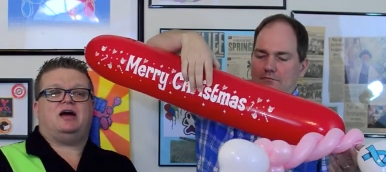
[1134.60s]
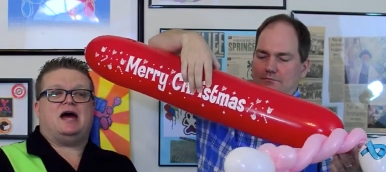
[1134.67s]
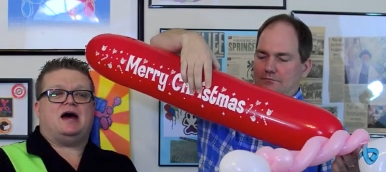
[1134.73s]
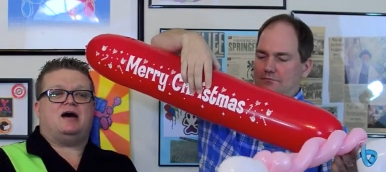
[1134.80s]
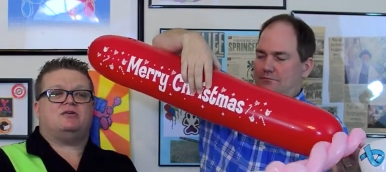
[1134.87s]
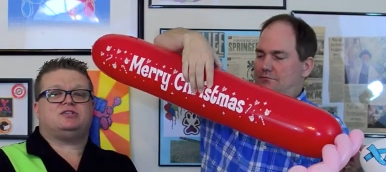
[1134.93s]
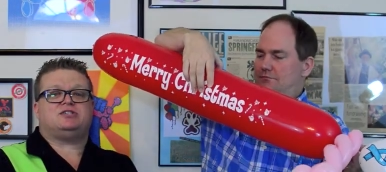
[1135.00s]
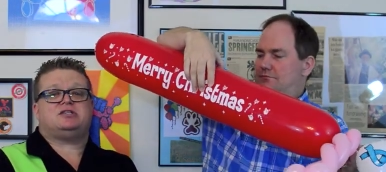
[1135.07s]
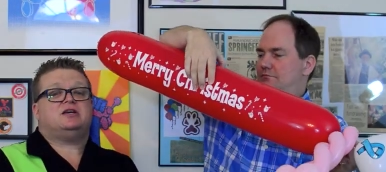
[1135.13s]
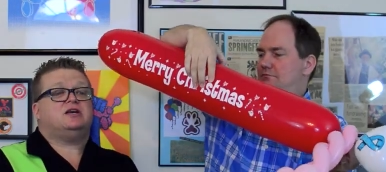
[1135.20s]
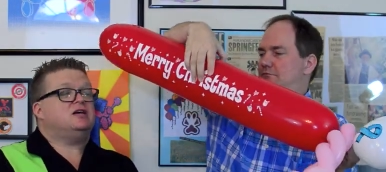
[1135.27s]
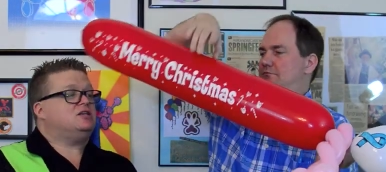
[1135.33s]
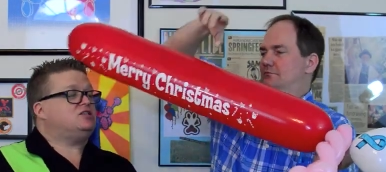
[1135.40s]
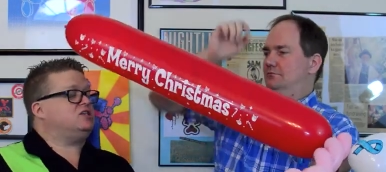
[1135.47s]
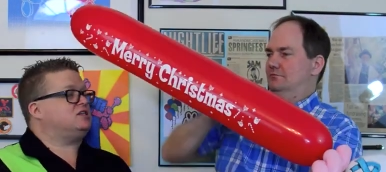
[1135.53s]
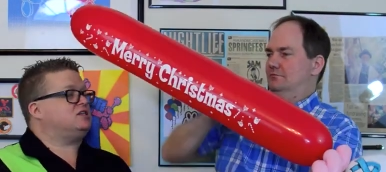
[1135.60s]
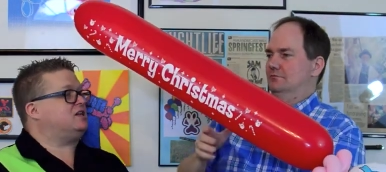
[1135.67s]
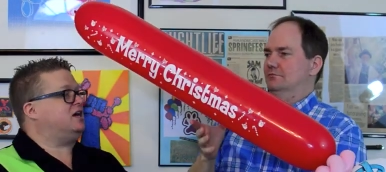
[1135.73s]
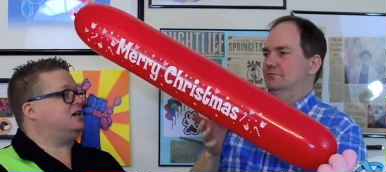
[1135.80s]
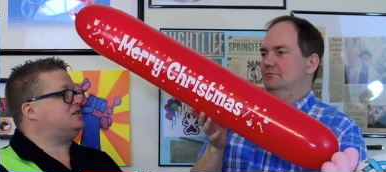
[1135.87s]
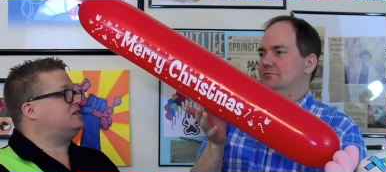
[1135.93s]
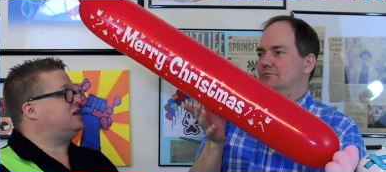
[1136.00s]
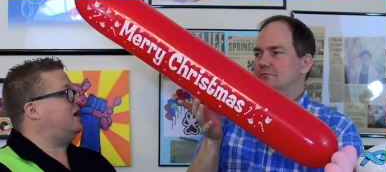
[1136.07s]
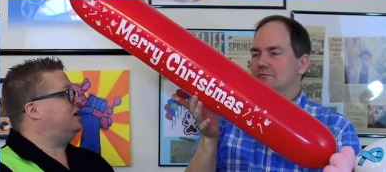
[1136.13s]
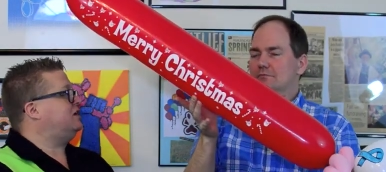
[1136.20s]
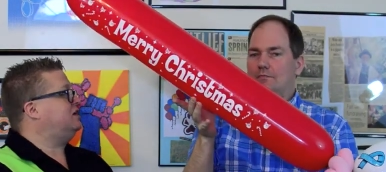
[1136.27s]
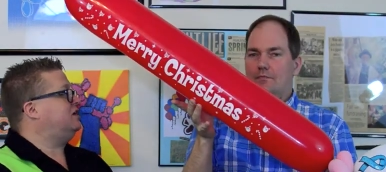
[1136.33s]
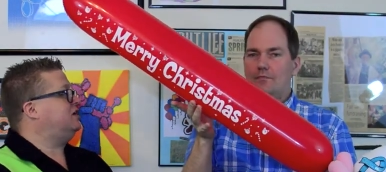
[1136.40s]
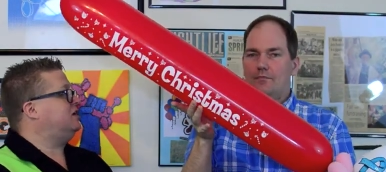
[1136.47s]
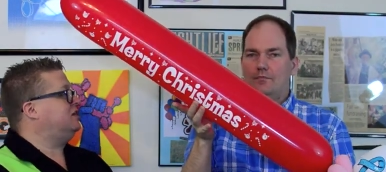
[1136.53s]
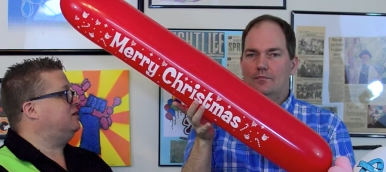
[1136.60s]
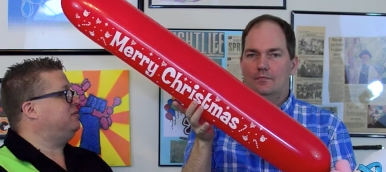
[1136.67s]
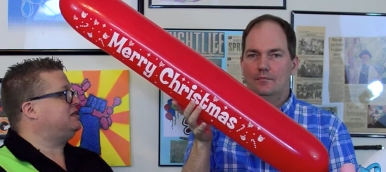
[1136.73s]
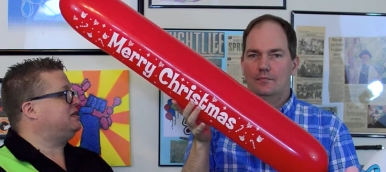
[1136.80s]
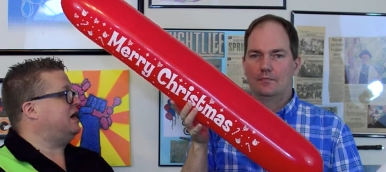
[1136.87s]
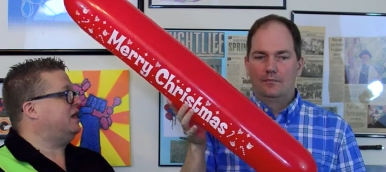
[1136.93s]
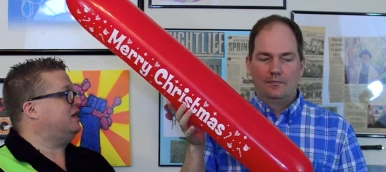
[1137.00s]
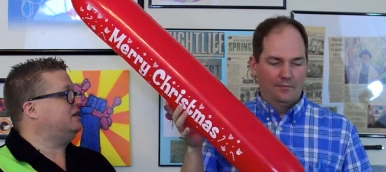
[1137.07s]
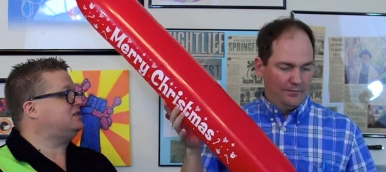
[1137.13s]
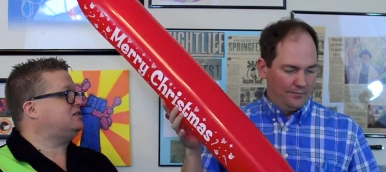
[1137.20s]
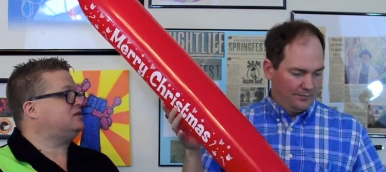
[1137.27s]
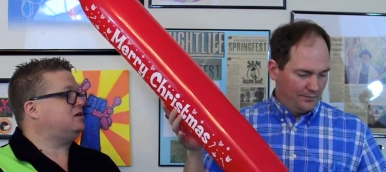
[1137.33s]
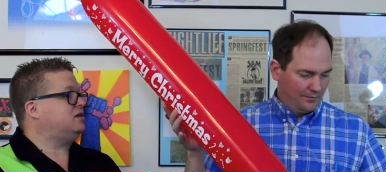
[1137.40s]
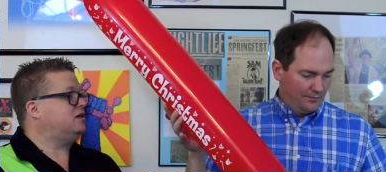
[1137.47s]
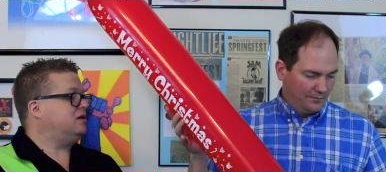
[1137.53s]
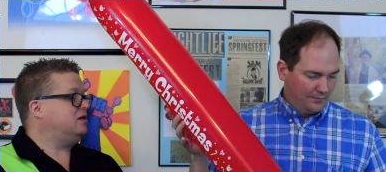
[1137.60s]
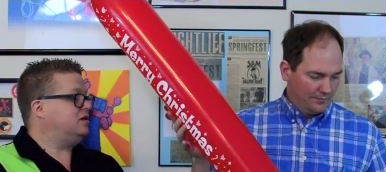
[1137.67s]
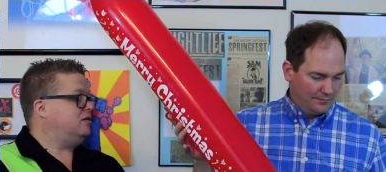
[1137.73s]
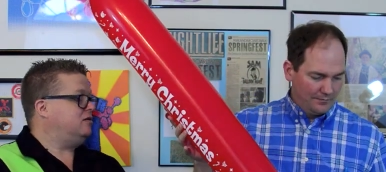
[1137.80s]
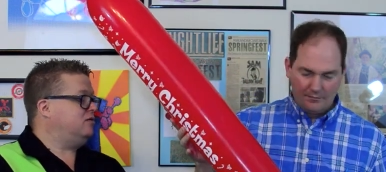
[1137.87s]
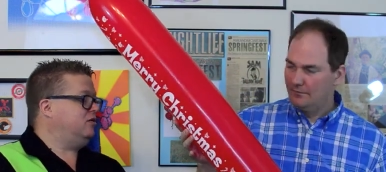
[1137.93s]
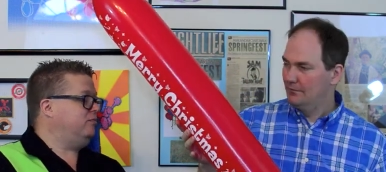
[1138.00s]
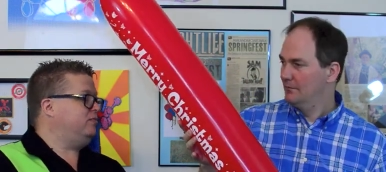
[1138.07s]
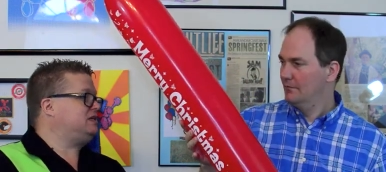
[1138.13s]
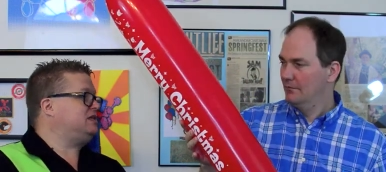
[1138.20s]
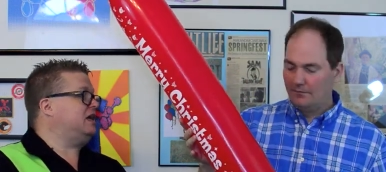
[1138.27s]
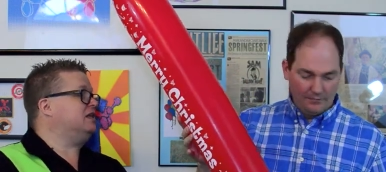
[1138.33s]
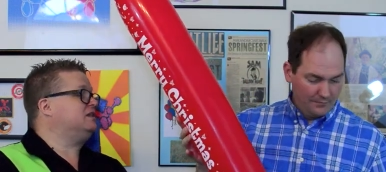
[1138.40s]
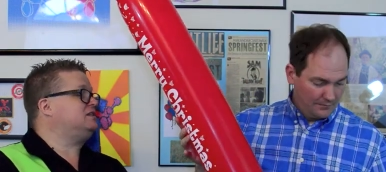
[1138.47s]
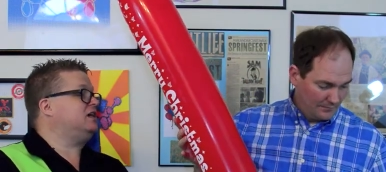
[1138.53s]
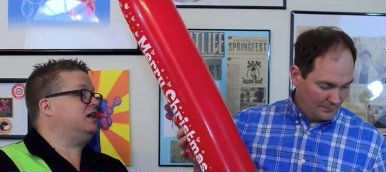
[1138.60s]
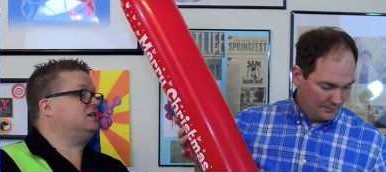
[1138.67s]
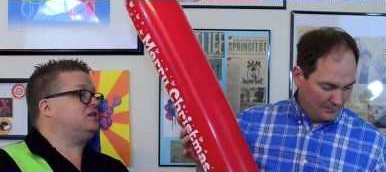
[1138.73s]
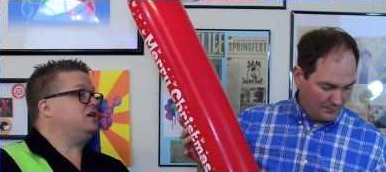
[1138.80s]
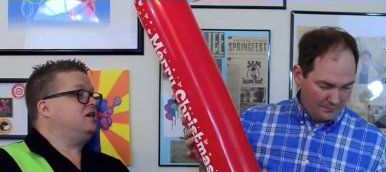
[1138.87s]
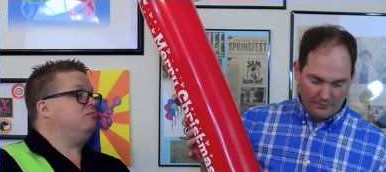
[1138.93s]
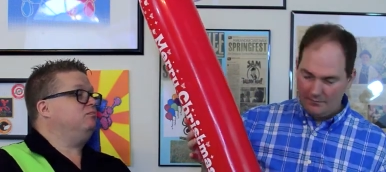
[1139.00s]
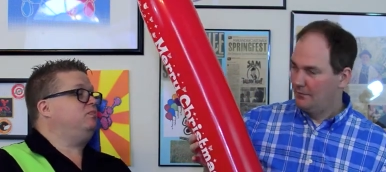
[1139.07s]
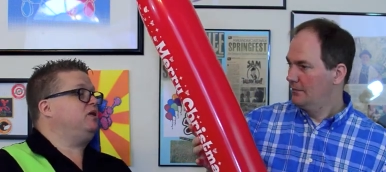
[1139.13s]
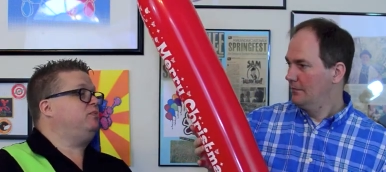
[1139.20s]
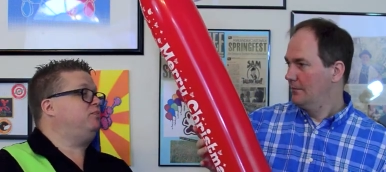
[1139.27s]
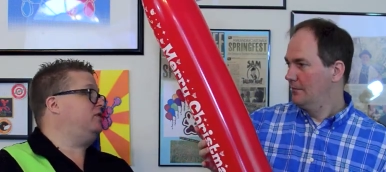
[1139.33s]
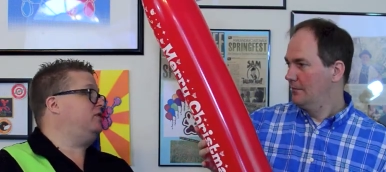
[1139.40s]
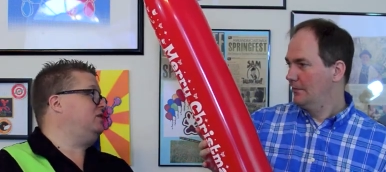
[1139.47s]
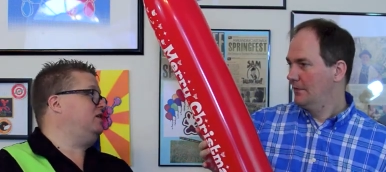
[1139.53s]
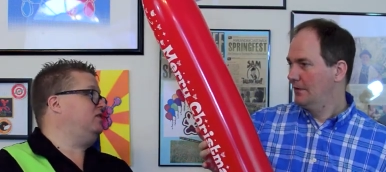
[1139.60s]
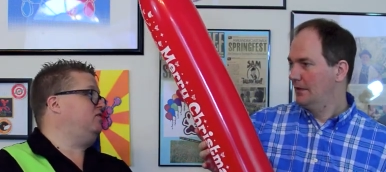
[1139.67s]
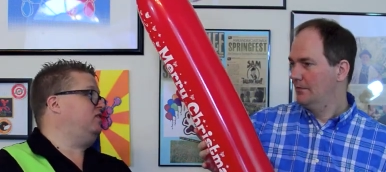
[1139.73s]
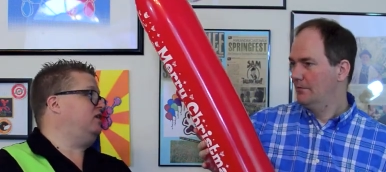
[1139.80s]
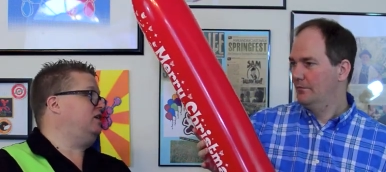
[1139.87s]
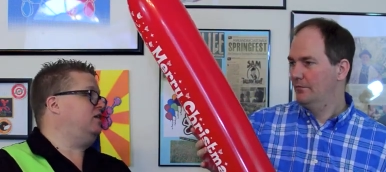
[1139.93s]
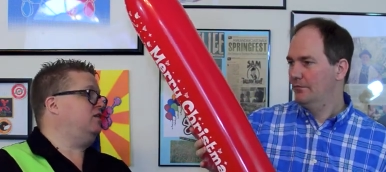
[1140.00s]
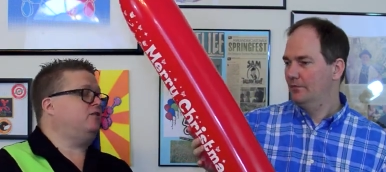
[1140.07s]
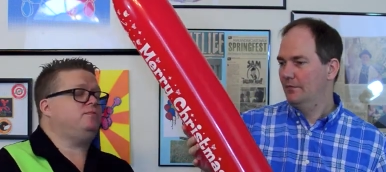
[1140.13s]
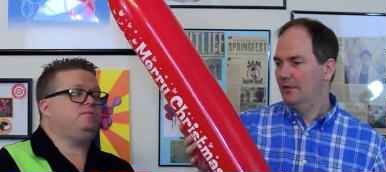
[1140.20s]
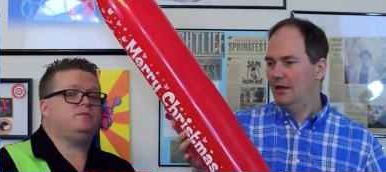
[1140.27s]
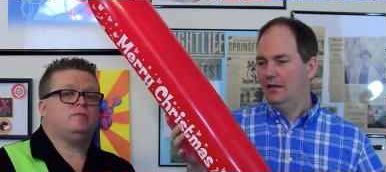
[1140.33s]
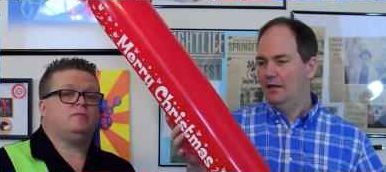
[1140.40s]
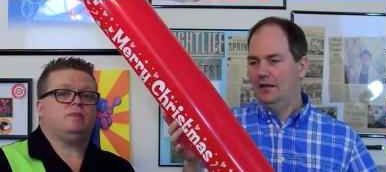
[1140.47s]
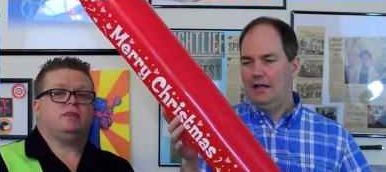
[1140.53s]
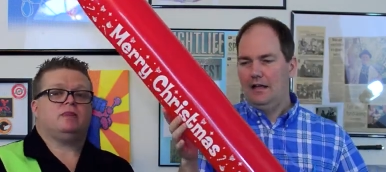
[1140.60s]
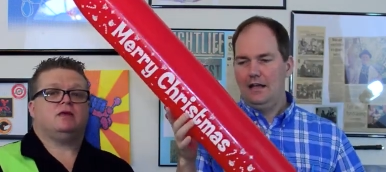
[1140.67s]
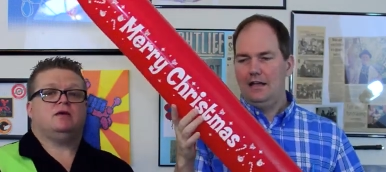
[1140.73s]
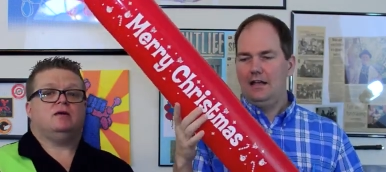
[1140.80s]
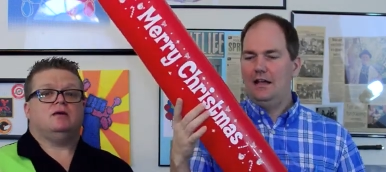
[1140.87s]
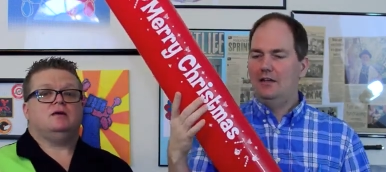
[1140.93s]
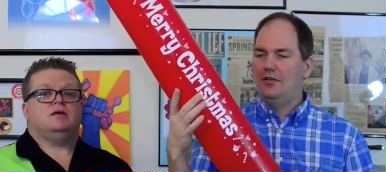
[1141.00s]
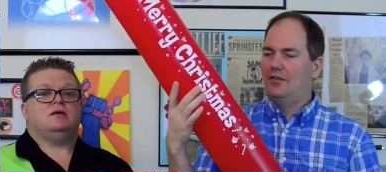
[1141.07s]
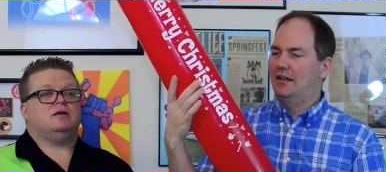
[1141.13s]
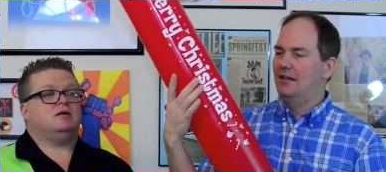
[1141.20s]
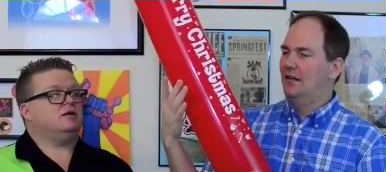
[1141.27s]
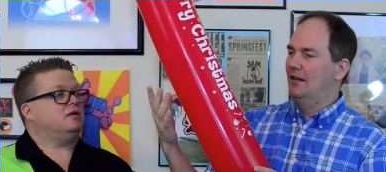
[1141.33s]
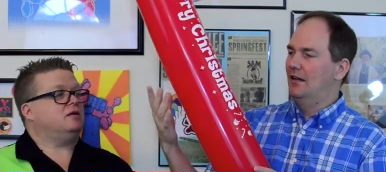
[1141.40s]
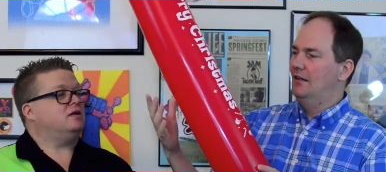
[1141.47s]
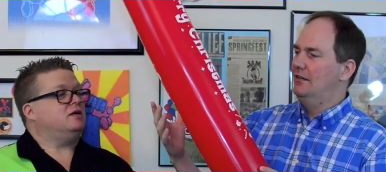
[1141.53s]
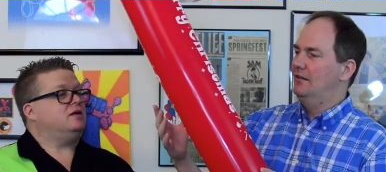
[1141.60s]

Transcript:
Speaker 1: house, just like Scott did in the Vitalics or Vitalitex Be Brilliant
Speaker 2: video. Hey, I know that guy.